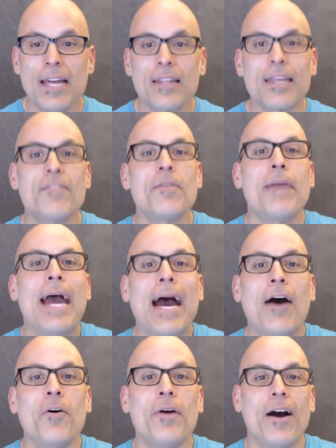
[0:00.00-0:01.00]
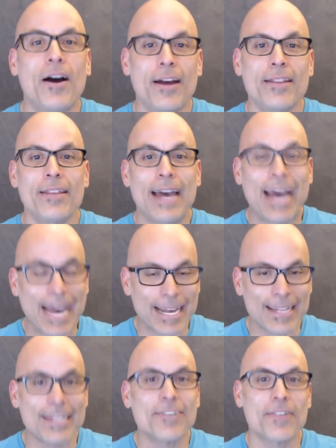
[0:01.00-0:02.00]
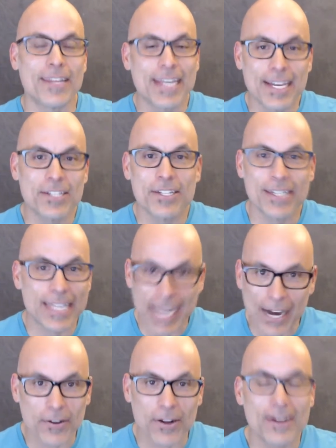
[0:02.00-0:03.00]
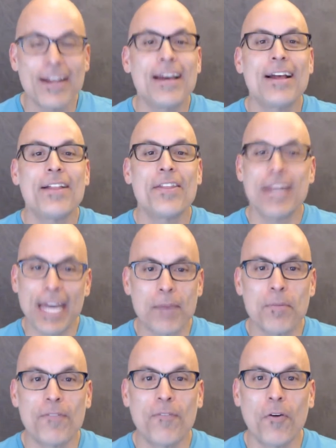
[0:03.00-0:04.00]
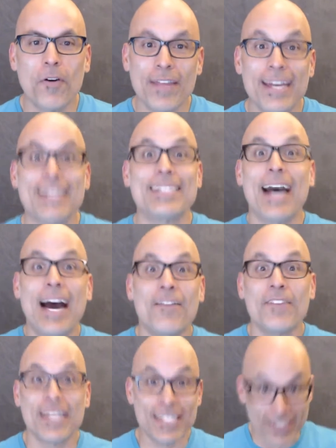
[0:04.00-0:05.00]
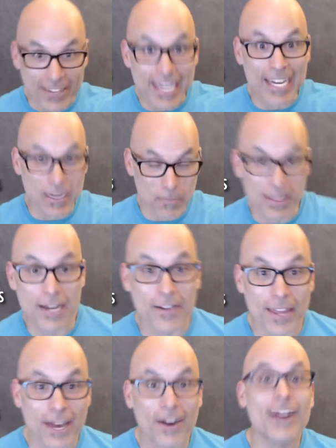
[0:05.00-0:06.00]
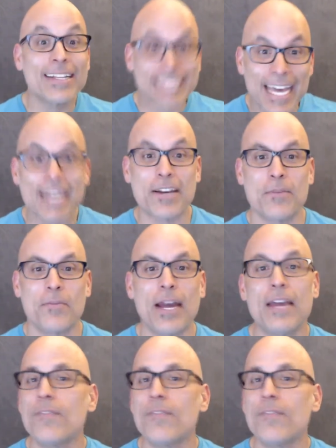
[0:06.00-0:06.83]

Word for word: Leave them out on the island or the kitchen counter the night before, then it's obvious you get up, there they are, take them, right?